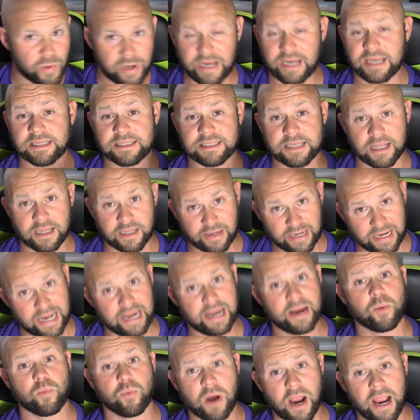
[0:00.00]
until we get
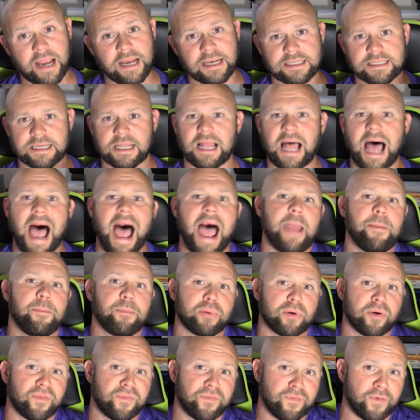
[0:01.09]
it right, till I
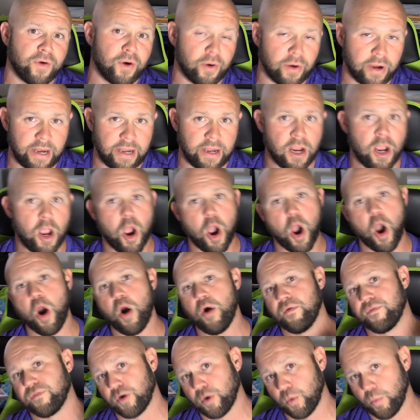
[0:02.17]
prefer it
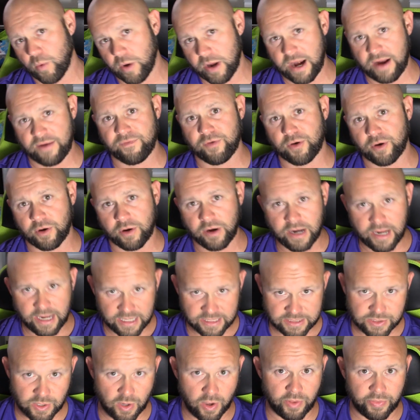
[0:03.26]
over whatever
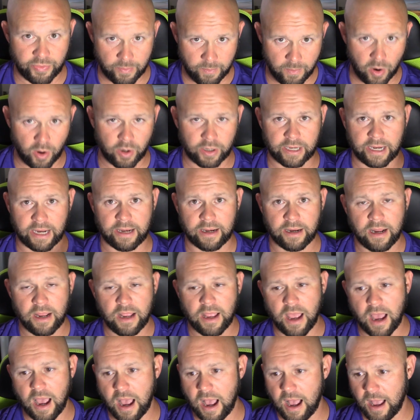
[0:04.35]
is on the market
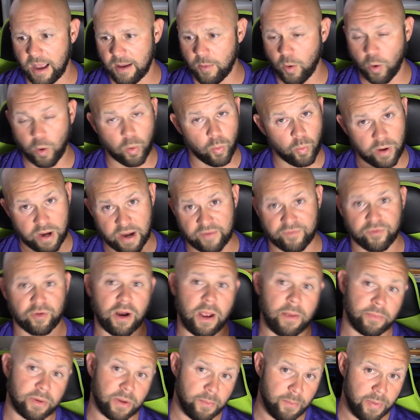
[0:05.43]
or whatever
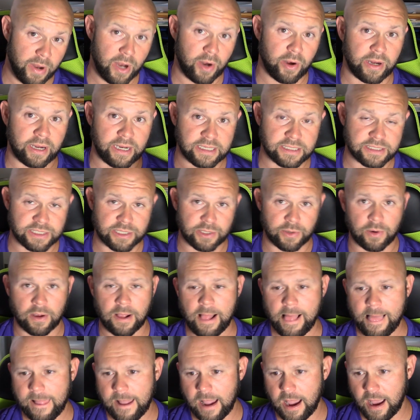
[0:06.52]
I'm comparing it to.
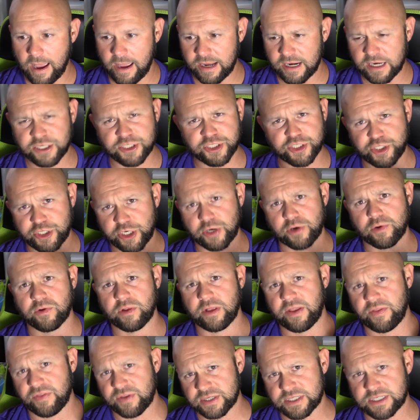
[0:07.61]
And it's
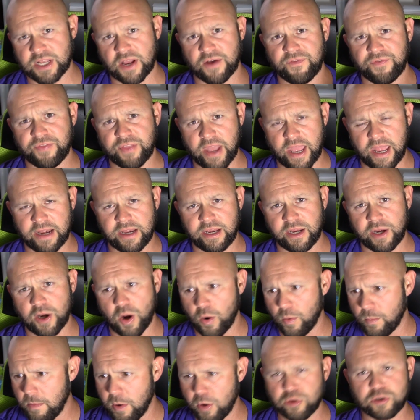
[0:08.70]
generally the stuff that, you
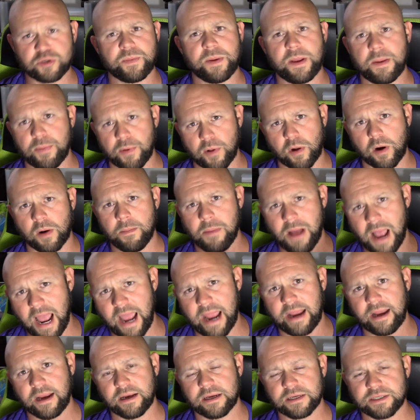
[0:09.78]
know, most people are
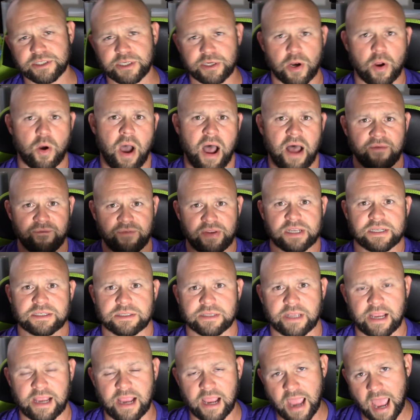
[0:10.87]
buying, because, you know,
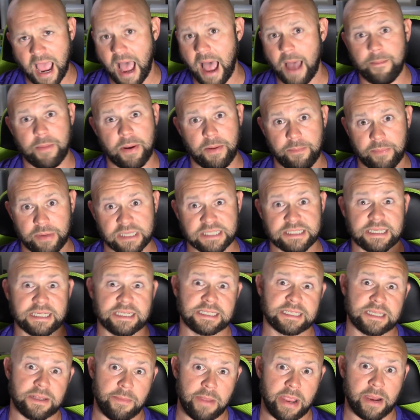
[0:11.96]
obviously I'm in business
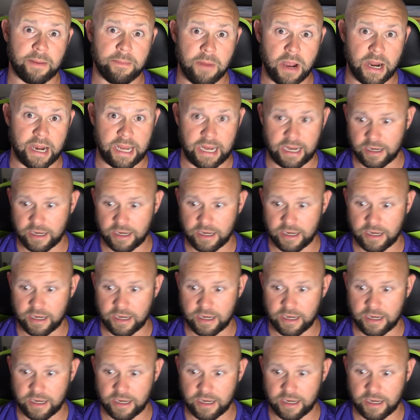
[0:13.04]
to make money.